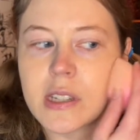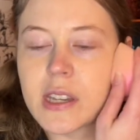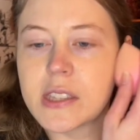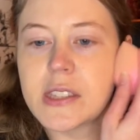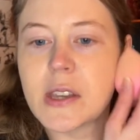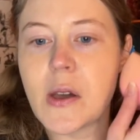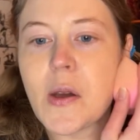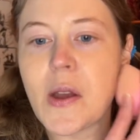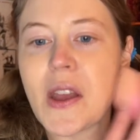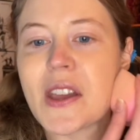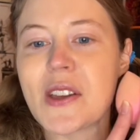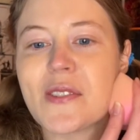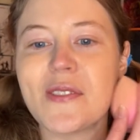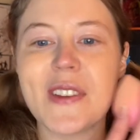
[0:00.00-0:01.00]
Don't
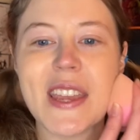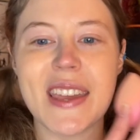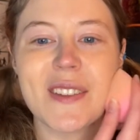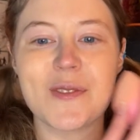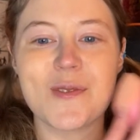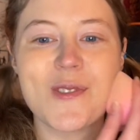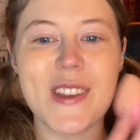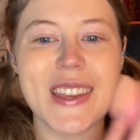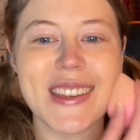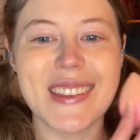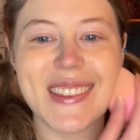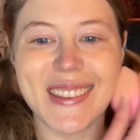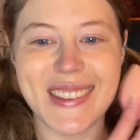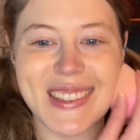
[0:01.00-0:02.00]
create
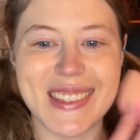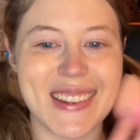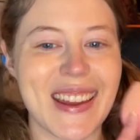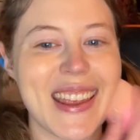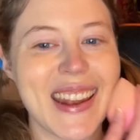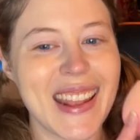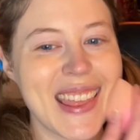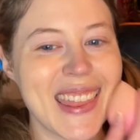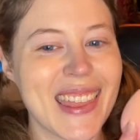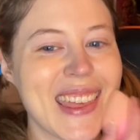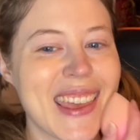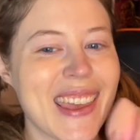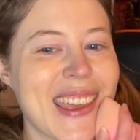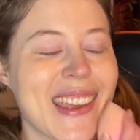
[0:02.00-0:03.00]
wrinkles or
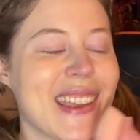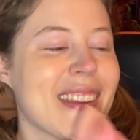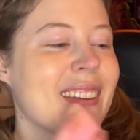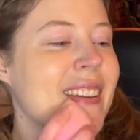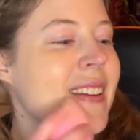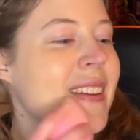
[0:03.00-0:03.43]
anything.